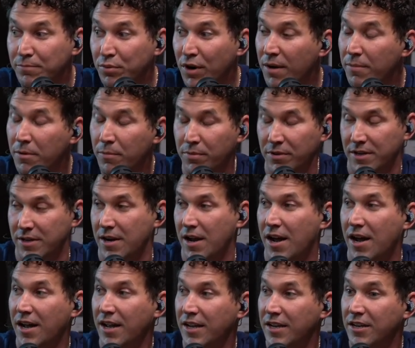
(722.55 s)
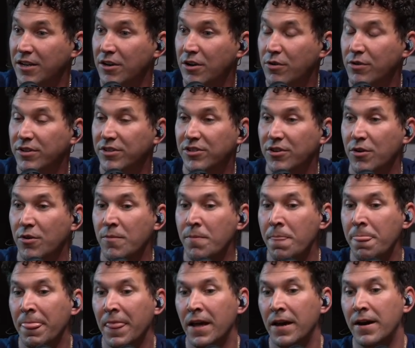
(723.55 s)
Probably not, you know. And so
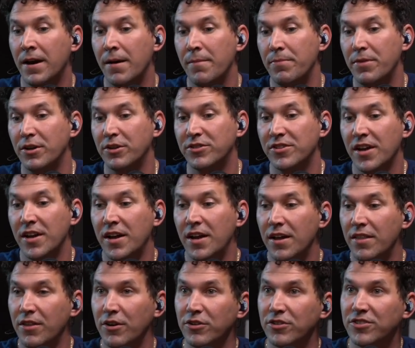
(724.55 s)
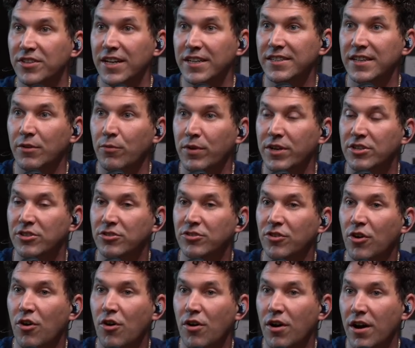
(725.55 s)
um, mm-hmm. there's there's things that we
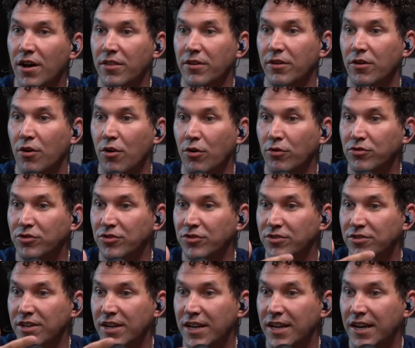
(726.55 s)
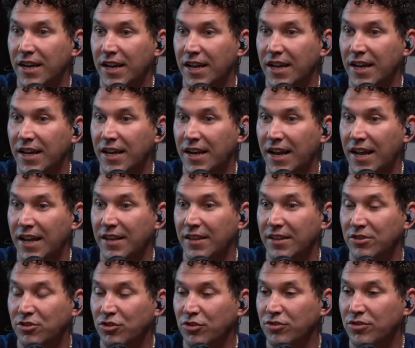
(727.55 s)
saw other cultures, and, and and
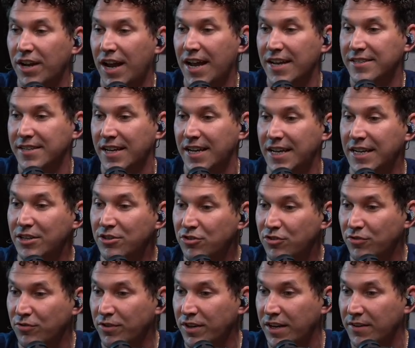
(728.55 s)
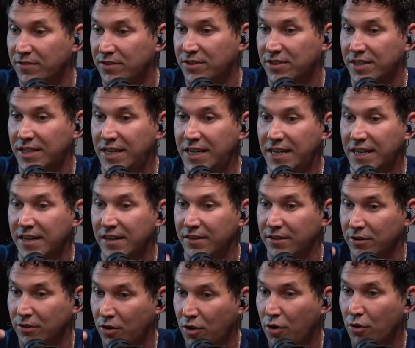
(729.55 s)
the church has a history of seeing
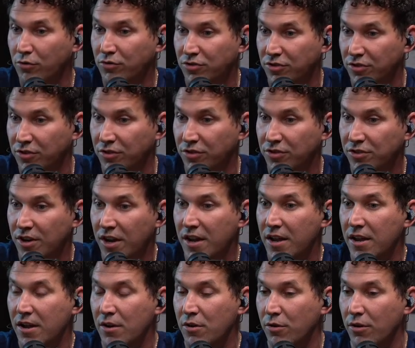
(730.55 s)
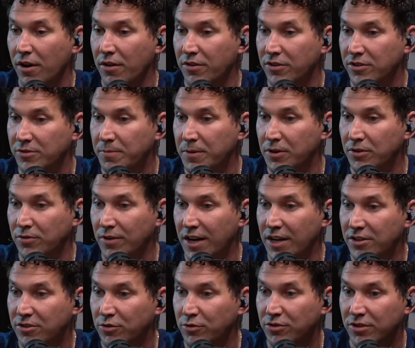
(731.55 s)
other cultures or other
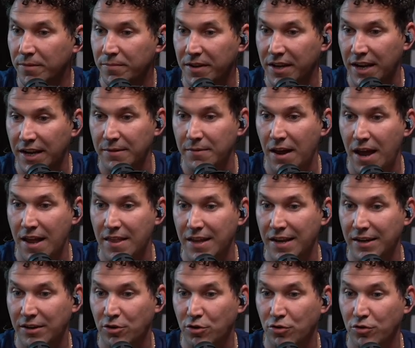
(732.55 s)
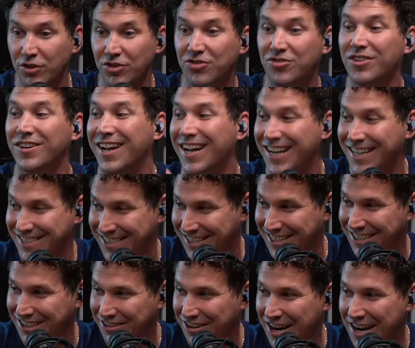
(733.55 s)
spiritualities do something and and then Christianizing
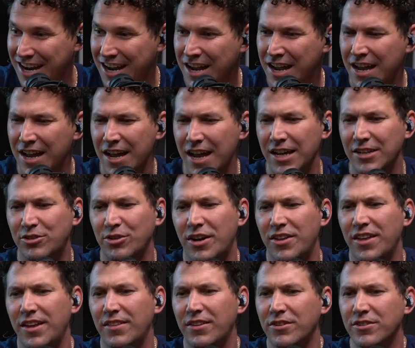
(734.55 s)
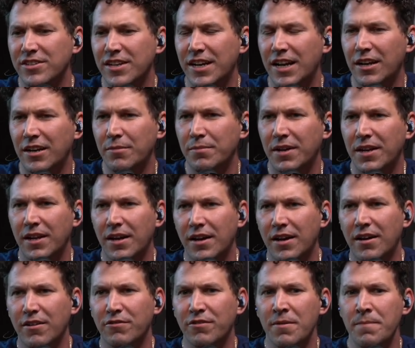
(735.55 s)
it, right? Mm. And so I think there's an element
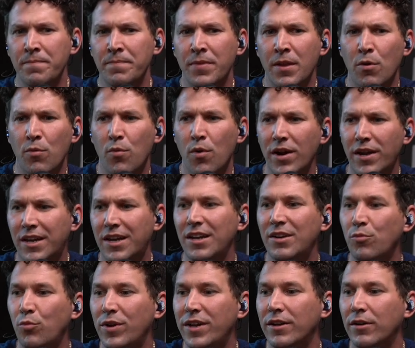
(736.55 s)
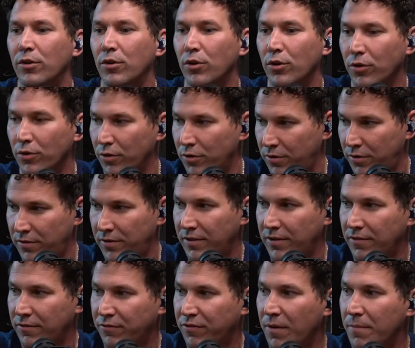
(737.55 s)
of what can we learn
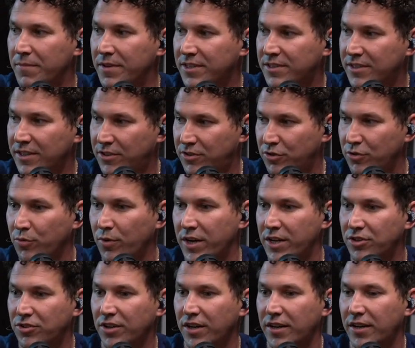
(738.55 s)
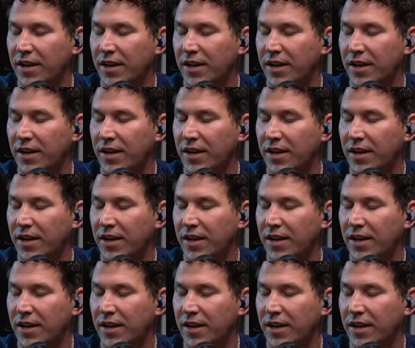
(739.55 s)
mm-hmm. from this situation?